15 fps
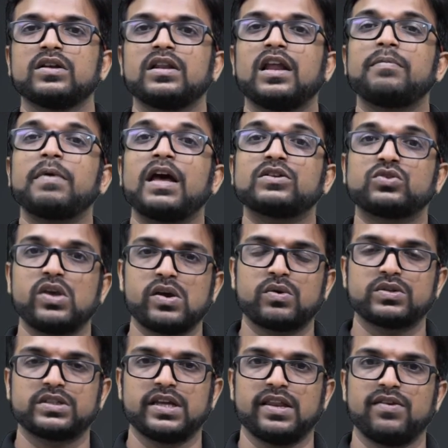Let me ask you a
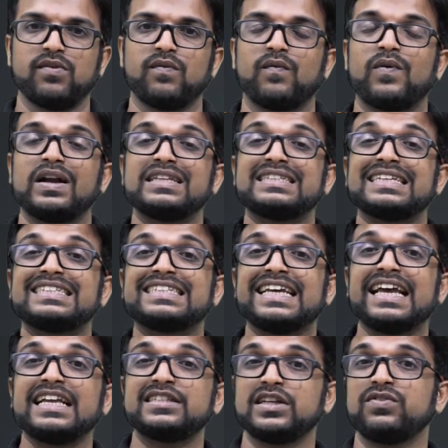question. What is a
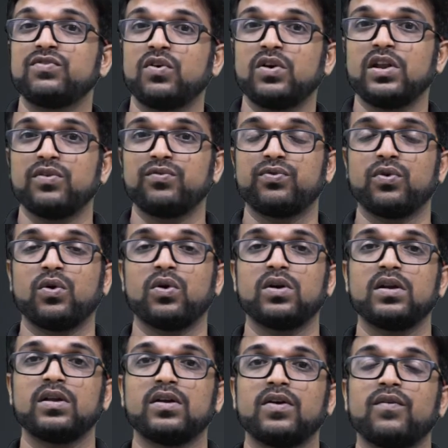change in volume
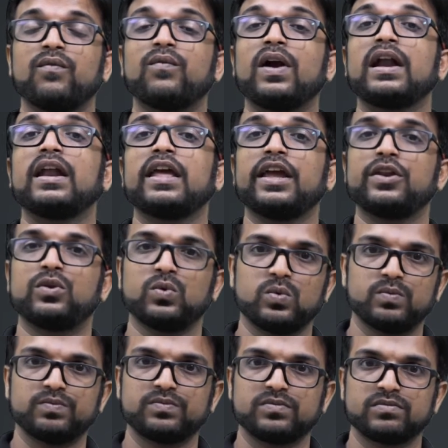for 1A2?
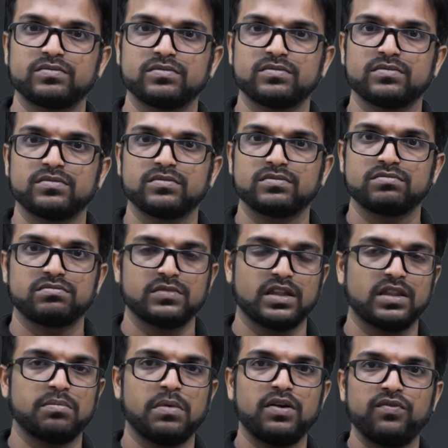
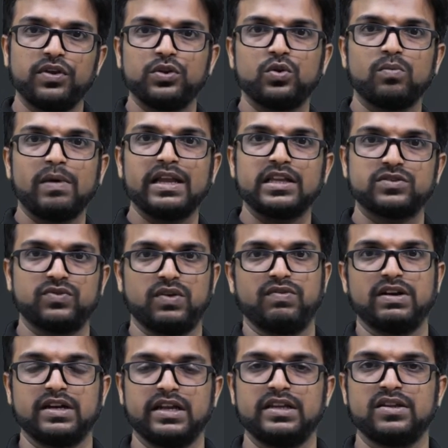Nothing but V2 minus
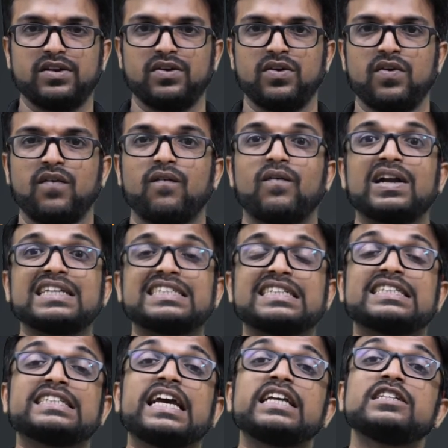V1, right? What is a
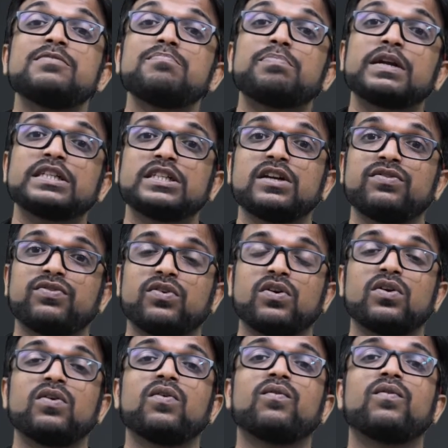change in pressure
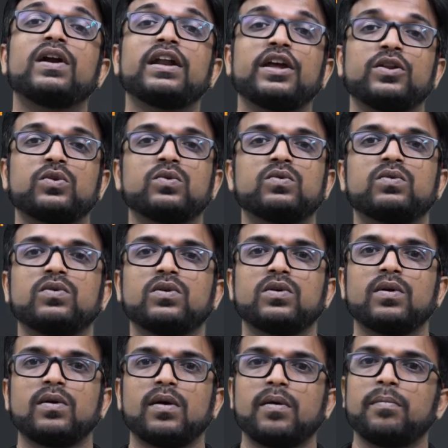for 1A2?
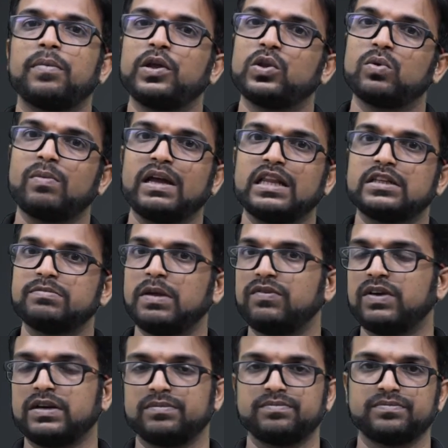P2 minus
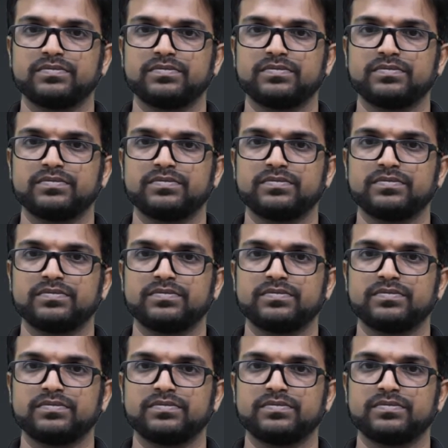P1.